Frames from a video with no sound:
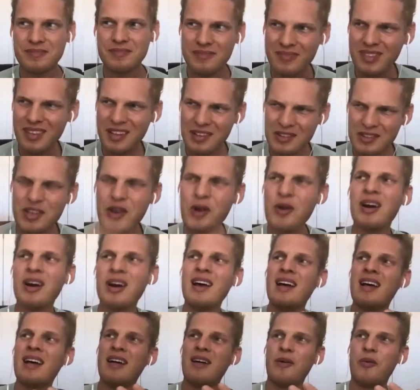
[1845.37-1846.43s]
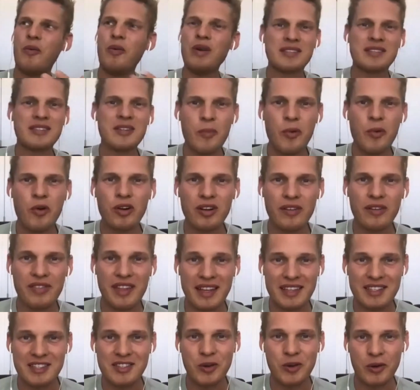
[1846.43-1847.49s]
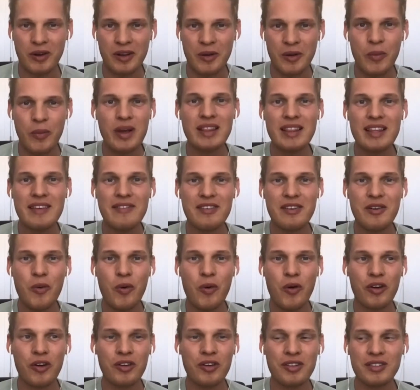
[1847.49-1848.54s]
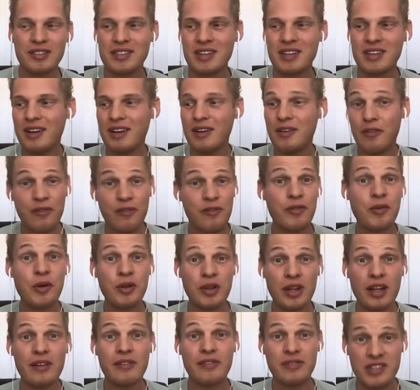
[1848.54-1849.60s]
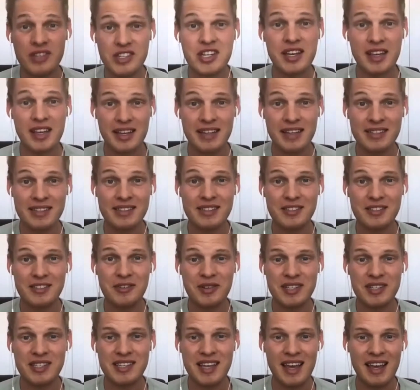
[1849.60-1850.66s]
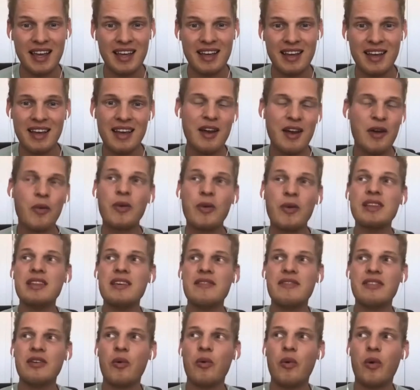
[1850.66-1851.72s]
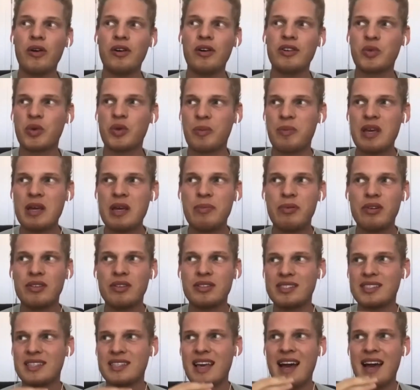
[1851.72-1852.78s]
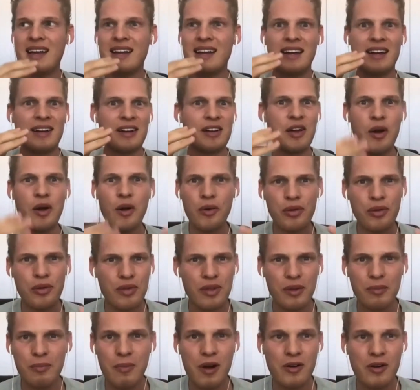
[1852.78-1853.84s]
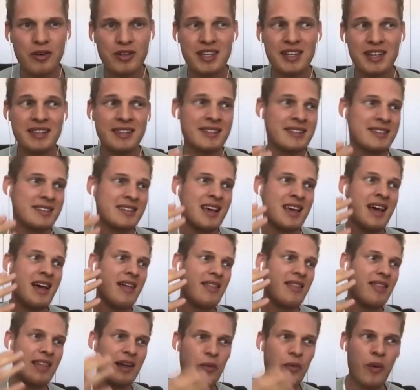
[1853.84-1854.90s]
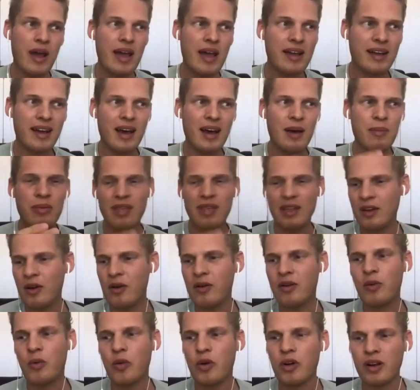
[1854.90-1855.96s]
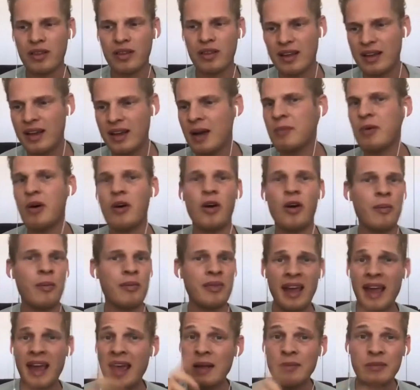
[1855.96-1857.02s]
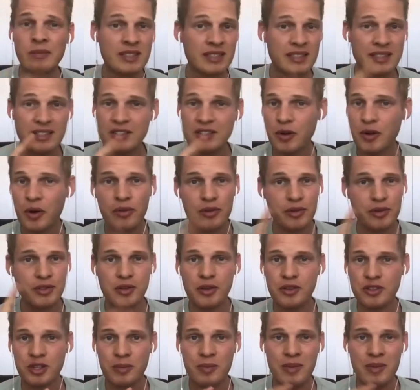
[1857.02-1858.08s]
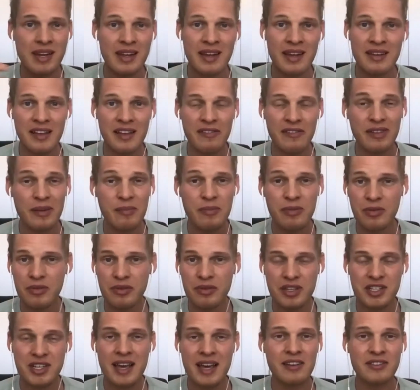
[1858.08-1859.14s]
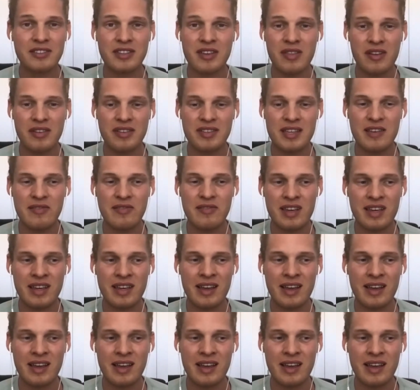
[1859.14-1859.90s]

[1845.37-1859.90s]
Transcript: So what's the moral of that story? We live in a world full of chickens, so to say. We live in a world where people just kind of go through the motions. They wake up, they go to work, they come home, they aimlessly scroll through social media, they flip through the channels on their TV,